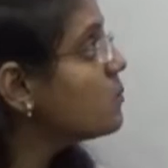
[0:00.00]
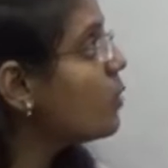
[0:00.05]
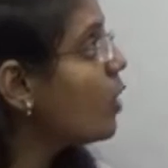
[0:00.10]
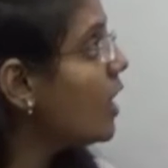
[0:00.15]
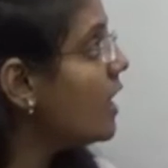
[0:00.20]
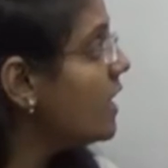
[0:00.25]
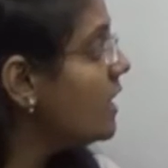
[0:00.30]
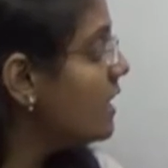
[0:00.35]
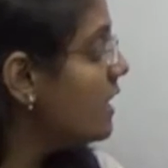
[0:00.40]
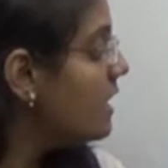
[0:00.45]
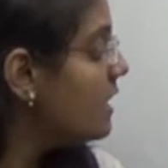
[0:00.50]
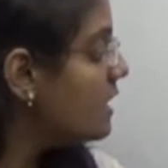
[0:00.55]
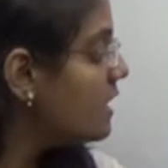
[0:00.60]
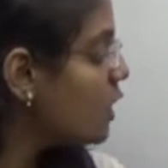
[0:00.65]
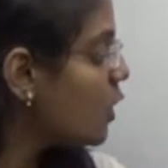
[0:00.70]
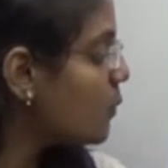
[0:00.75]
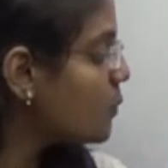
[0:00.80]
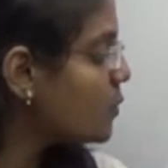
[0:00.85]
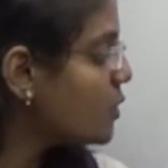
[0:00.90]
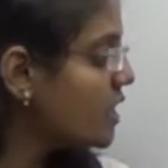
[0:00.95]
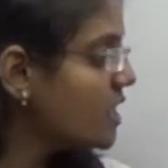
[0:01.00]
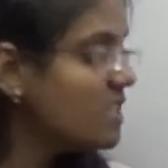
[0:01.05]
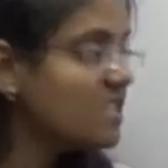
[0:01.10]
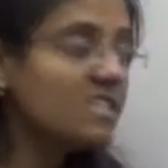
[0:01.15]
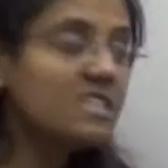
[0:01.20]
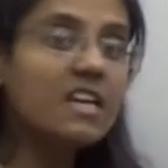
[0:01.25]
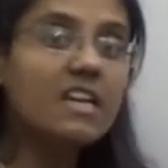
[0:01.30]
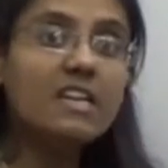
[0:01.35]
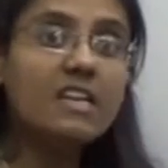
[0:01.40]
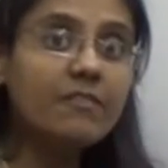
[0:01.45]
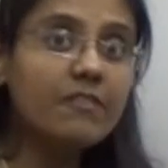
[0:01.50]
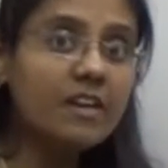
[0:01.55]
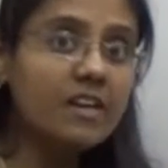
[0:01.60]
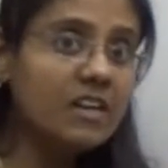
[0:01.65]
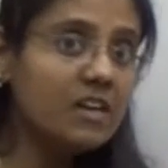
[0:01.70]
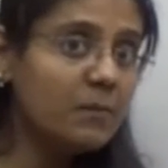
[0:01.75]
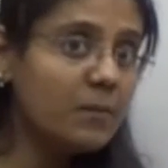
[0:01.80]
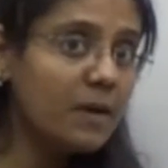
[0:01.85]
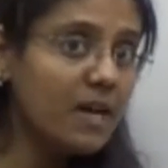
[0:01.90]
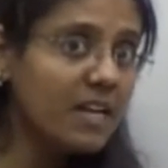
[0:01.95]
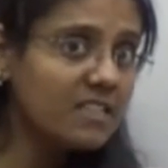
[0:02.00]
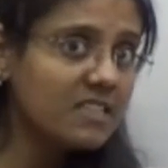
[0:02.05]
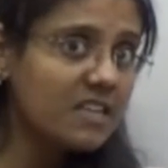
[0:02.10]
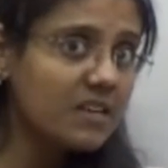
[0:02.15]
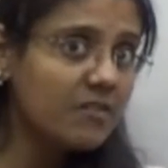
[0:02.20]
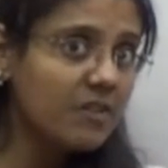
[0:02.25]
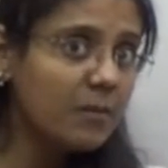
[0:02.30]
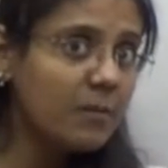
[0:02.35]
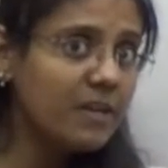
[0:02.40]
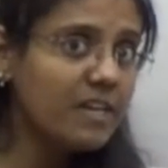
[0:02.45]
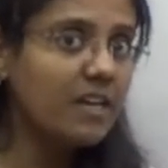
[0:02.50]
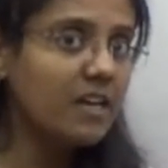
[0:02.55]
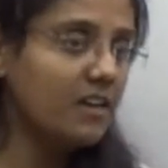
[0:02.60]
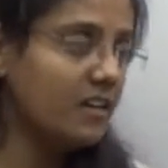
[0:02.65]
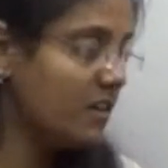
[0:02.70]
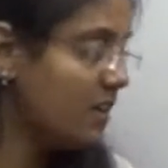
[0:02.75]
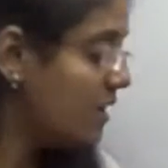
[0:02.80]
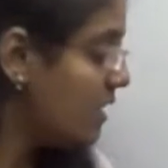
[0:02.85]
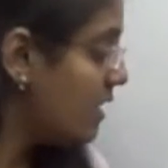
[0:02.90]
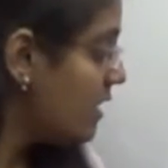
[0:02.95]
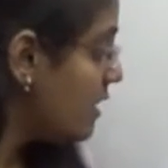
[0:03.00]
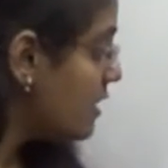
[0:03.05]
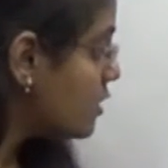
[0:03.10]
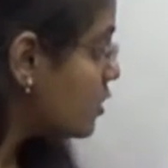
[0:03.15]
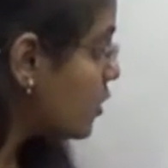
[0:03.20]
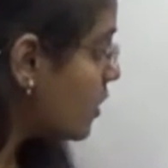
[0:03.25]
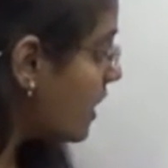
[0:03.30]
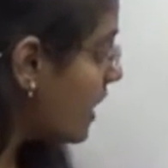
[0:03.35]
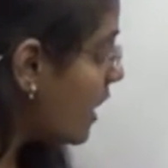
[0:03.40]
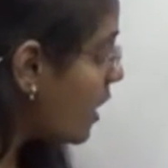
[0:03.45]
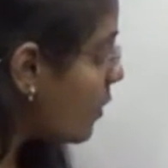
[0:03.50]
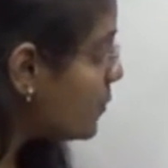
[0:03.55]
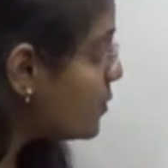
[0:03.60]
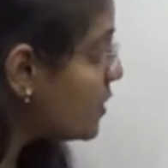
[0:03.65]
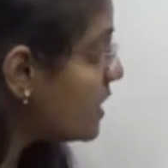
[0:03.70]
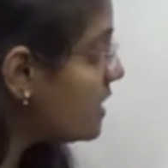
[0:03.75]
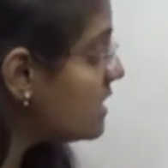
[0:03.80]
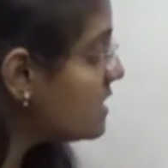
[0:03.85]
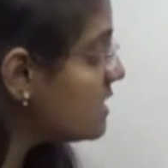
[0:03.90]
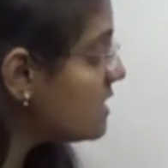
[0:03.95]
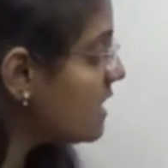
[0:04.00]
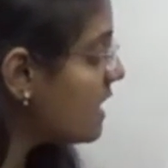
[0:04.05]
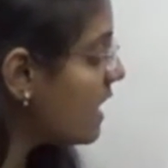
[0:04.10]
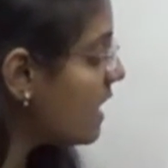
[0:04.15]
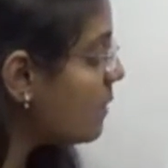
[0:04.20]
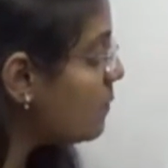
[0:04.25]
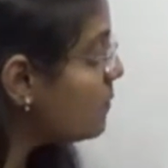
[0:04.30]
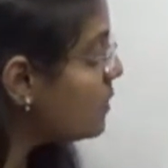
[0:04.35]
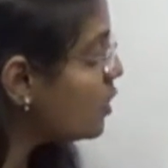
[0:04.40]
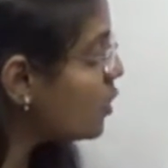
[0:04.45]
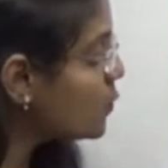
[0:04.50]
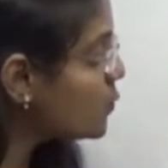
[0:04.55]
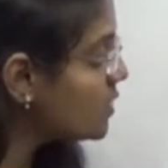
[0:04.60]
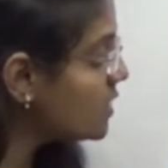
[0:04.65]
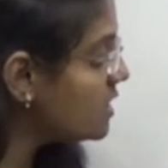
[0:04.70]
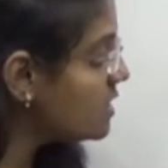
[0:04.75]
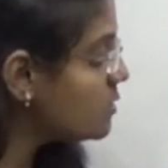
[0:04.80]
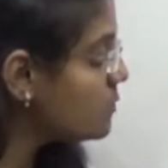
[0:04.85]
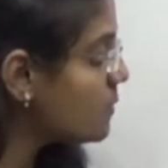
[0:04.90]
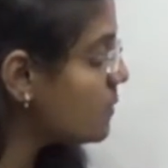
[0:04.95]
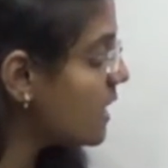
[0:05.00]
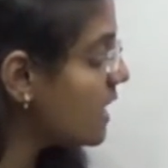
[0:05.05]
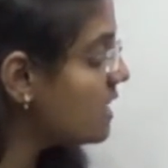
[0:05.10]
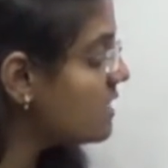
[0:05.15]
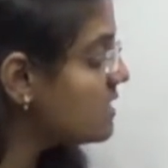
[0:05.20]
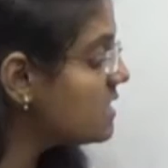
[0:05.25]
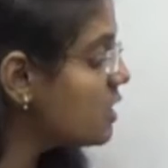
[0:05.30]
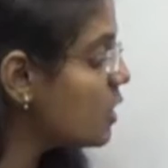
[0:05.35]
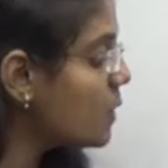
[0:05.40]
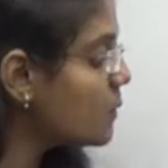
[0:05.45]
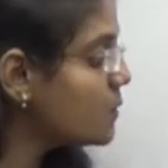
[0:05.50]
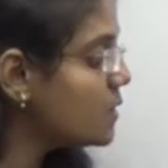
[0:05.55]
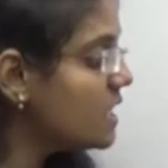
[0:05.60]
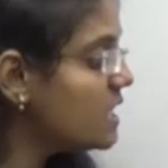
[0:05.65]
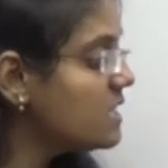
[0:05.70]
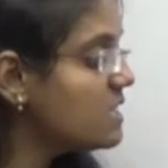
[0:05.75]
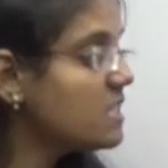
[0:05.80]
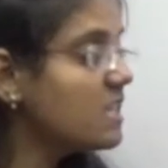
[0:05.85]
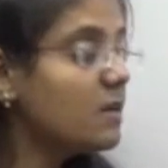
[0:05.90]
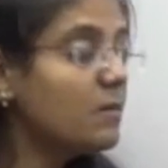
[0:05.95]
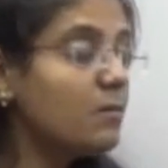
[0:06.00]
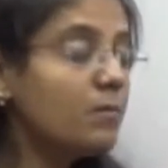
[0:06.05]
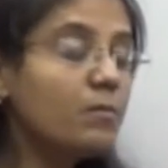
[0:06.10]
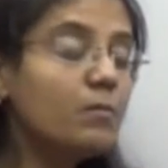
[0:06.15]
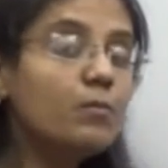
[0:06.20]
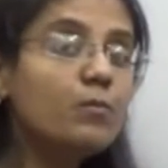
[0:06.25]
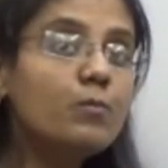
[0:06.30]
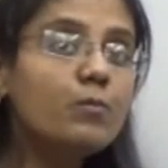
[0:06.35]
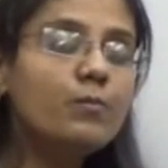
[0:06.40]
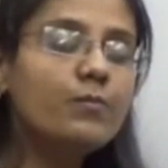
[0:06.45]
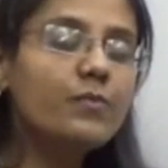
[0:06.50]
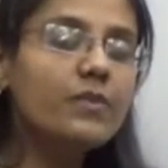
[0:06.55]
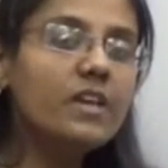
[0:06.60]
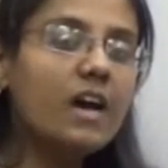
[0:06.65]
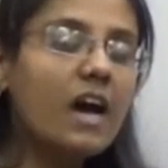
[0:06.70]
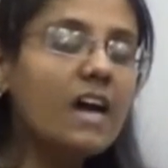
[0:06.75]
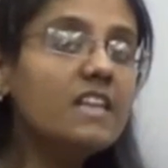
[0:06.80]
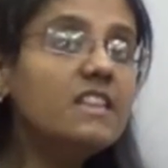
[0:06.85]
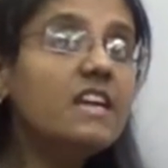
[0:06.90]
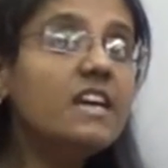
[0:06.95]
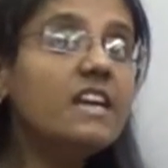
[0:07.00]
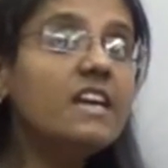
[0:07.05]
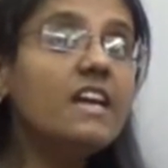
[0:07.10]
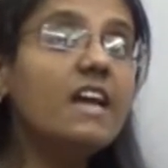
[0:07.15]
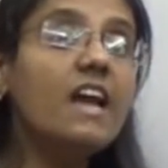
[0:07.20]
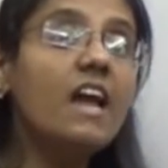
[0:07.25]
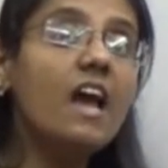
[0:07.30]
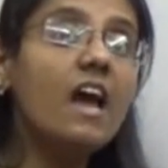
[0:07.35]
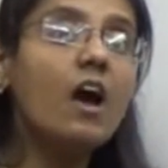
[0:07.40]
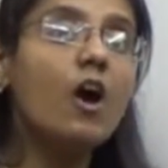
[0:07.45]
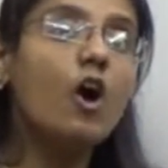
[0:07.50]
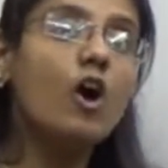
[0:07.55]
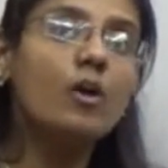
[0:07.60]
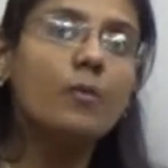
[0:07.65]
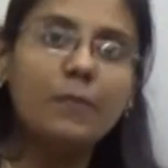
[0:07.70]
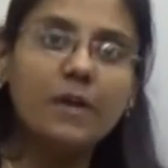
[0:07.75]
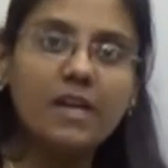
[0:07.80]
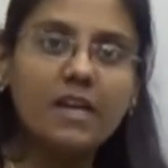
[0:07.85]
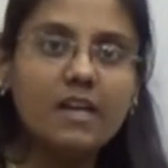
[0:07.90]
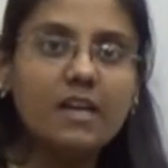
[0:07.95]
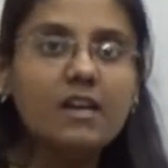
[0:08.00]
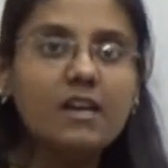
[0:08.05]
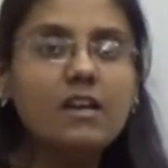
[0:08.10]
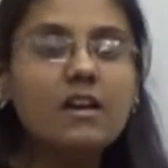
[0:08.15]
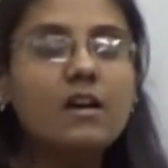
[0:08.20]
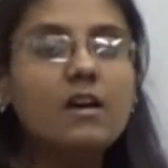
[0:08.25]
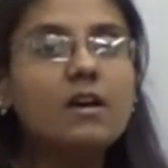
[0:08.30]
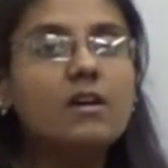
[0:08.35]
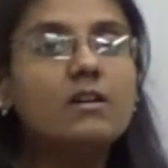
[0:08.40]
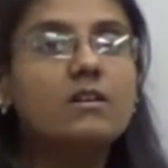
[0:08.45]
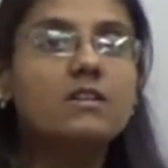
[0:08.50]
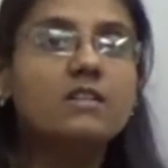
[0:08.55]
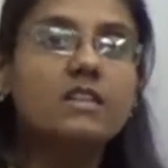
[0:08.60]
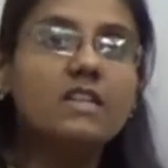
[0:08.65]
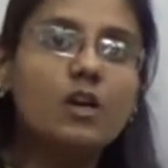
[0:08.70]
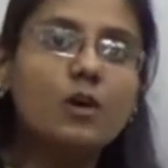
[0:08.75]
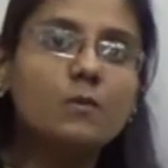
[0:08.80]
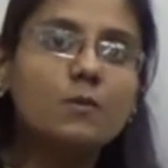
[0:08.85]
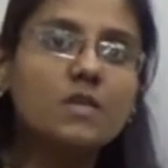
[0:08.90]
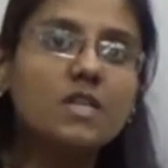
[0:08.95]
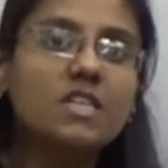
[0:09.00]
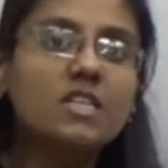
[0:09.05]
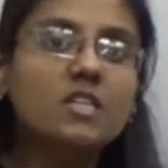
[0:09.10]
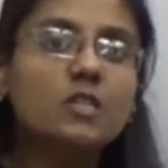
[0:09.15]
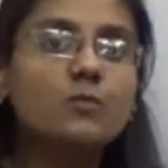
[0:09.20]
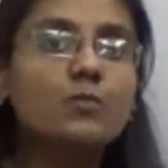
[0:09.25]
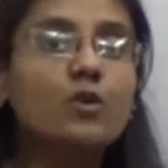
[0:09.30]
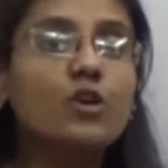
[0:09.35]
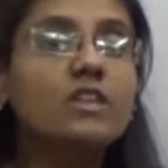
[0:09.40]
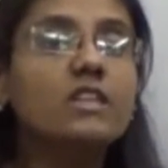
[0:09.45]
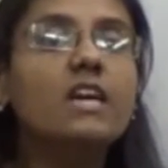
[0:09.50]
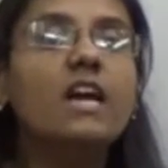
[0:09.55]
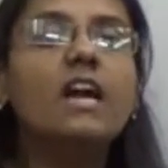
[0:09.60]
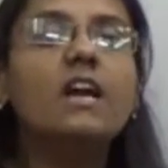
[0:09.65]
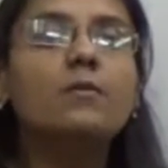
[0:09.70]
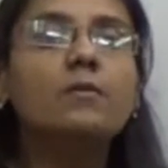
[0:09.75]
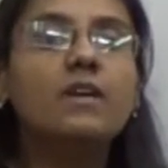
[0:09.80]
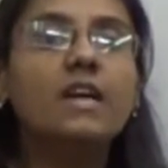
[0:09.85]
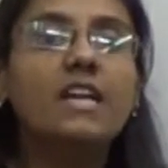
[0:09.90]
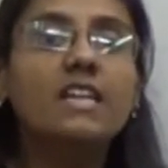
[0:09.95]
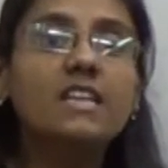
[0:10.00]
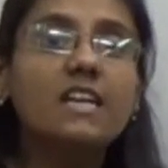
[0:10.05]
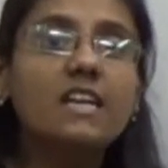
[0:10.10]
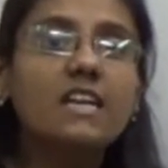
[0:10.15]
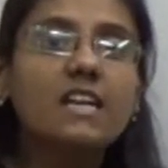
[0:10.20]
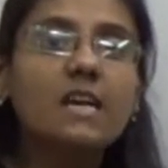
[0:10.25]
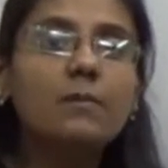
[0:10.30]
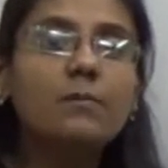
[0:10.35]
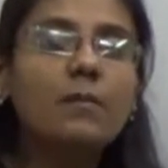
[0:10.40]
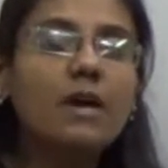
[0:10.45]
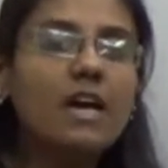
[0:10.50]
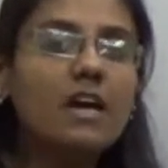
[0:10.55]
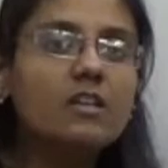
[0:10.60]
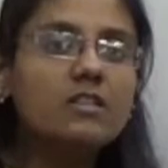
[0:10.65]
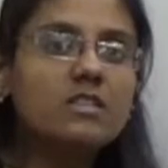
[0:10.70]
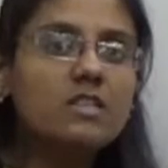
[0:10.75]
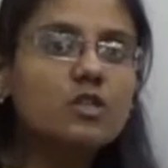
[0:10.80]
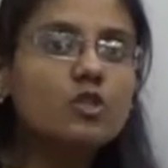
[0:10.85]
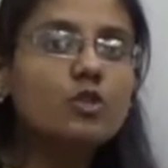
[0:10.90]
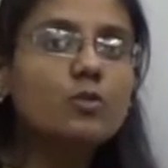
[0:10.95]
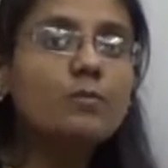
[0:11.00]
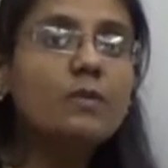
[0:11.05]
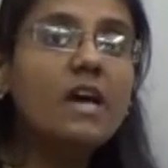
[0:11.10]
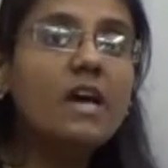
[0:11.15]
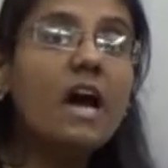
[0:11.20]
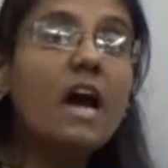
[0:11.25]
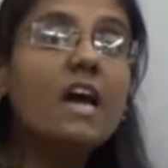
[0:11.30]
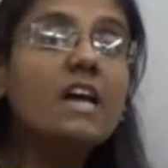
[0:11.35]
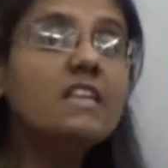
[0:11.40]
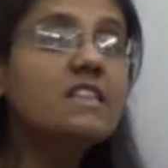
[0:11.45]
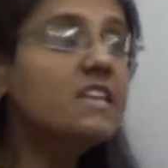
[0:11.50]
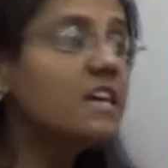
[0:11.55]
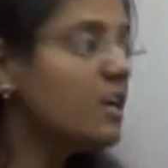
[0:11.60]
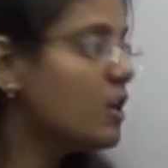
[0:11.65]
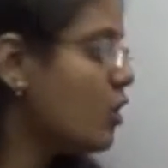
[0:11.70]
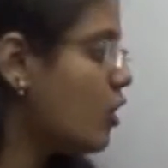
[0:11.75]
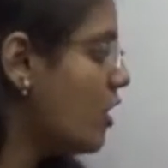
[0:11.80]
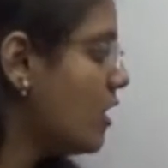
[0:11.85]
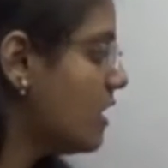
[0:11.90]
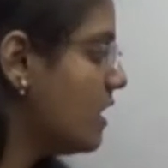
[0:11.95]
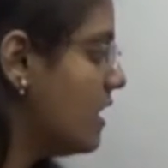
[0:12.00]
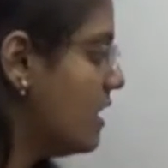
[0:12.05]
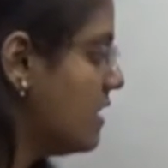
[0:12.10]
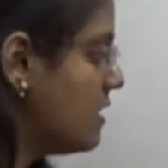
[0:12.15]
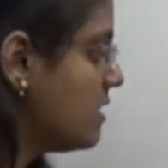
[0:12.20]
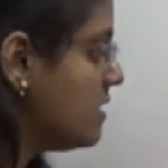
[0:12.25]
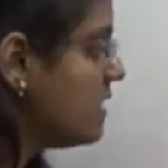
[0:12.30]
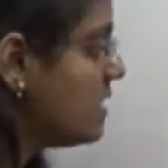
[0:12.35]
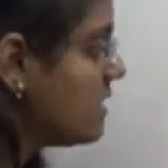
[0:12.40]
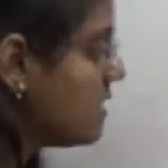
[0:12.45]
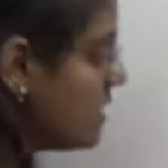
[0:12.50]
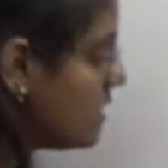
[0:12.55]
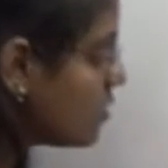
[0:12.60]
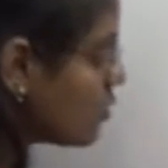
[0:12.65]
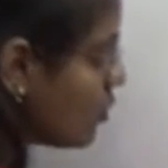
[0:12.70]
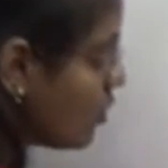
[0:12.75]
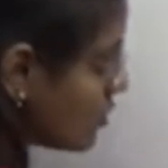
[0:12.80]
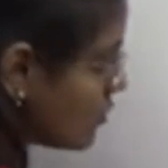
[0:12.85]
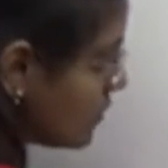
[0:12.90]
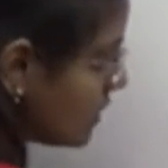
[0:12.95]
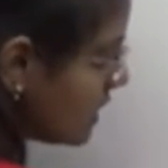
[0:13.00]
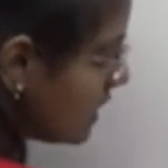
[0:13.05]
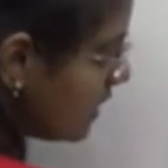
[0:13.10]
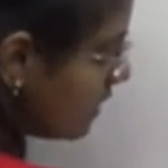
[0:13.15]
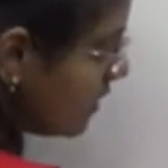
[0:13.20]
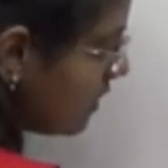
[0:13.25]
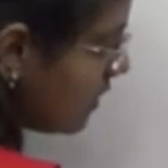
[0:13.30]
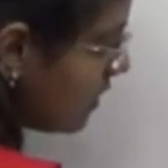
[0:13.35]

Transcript: boy, D option is none, definitely my answer will be none. So A option is A, B option is bright, C option is either A or B, D option is both A and B. At that time my answer should be either or case. This is goes with the